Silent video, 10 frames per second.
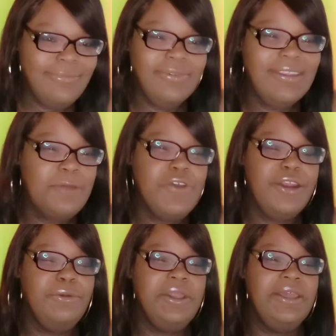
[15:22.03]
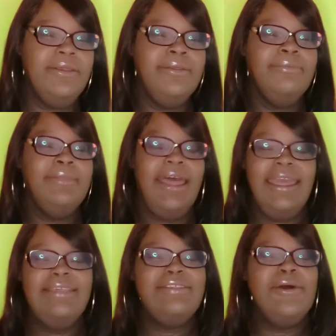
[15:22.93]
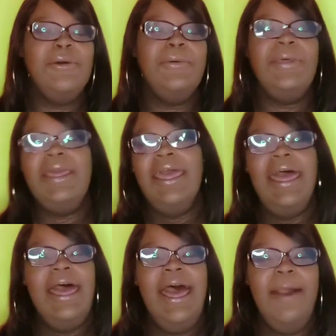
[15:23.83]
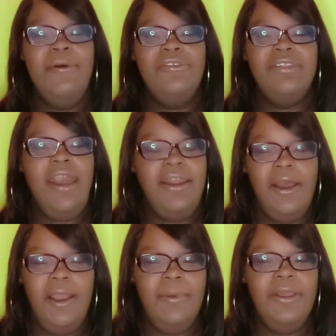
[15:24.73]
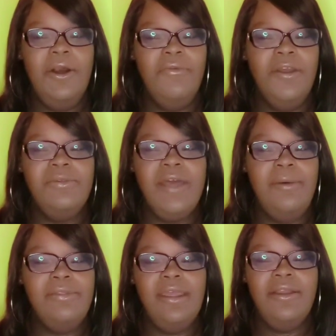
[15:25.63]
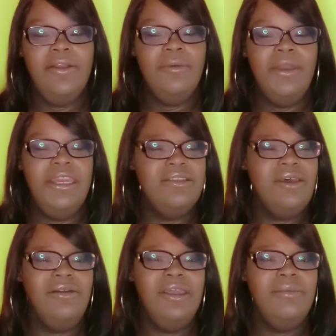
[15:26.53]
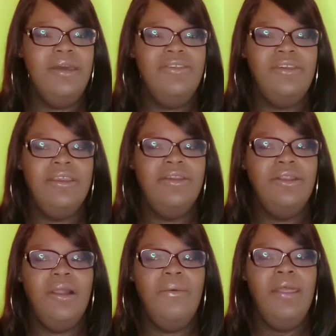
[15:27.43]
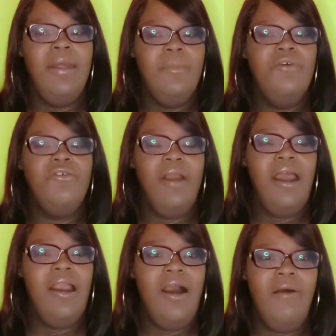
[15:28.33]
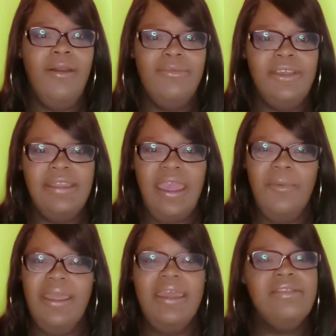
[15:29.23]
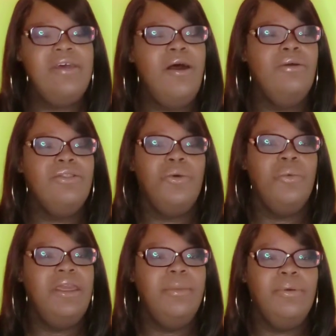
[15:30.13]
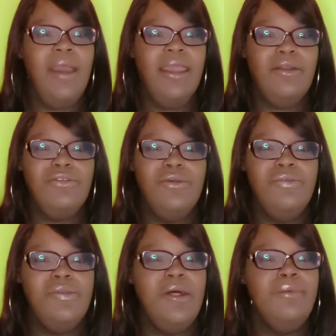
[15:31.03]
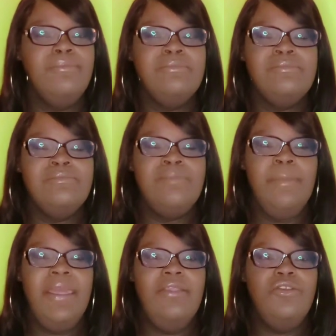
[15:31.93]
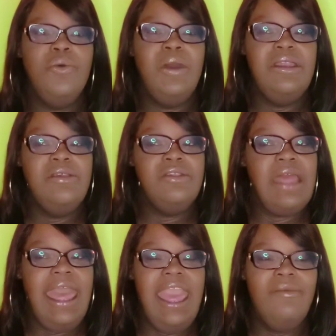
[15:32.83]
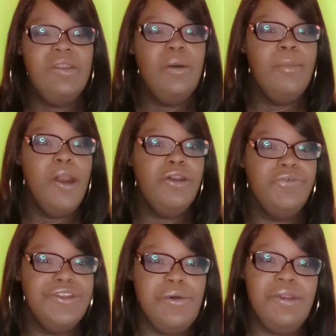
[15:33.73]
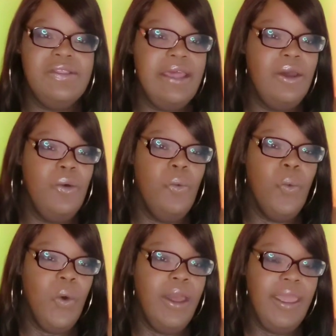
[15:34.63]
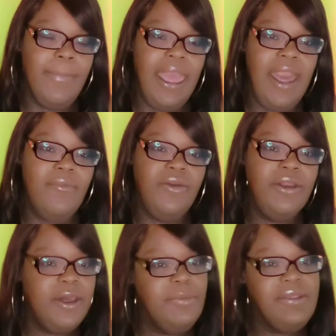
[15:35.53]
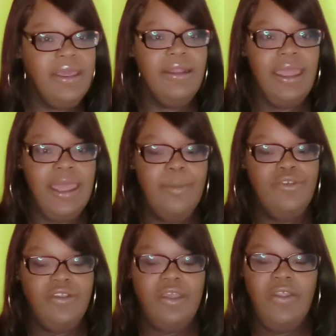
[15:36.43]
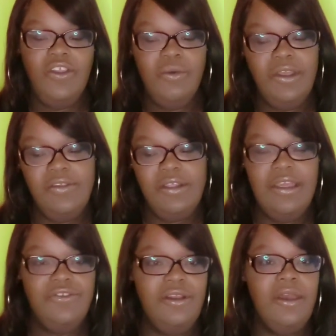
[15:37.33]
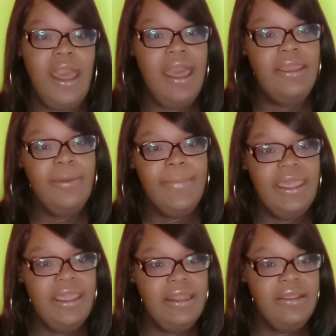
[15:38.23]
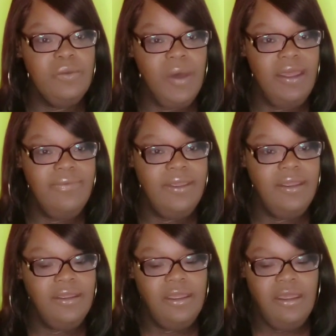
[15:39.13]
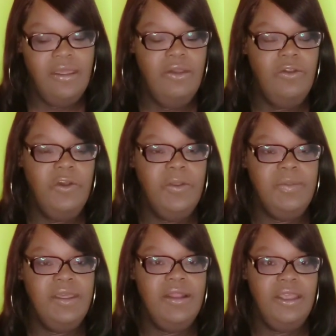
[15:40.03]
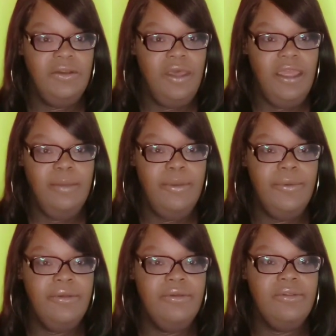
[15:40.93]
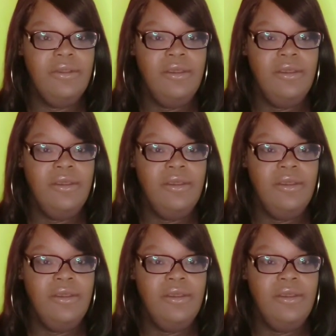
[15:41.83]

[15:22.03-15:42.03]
Stop trying to do that. Like, so I was just kind of already over him. So I was like, girl, we didn't talk that much. And, you know, before I called him today, we hadn't talked a week prior too. So me doing this, I have no motive for doing this. I don't want him. I have, you know what I'm saying? Like, I'm just telling you this to let you know how your man is, wifey. You know what I'm saying? Let you know how your boo is.